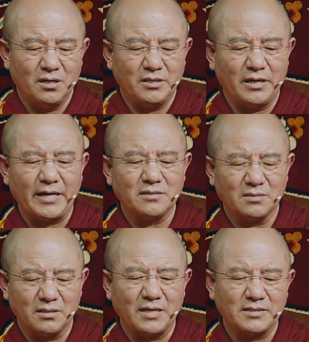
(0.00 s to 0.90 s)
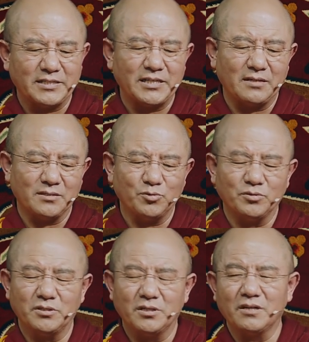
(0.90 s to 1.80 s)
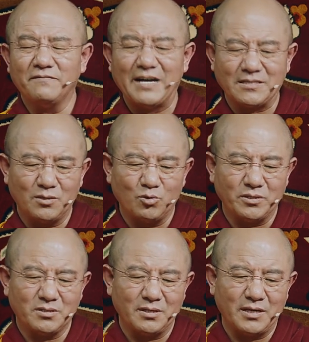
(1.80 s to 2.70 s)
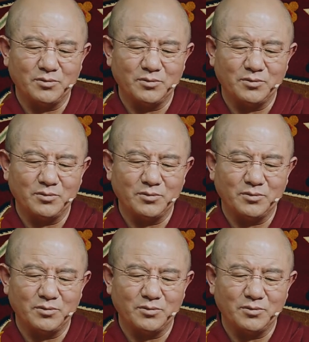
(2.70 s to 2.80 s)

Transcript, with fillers: Uh, was considered as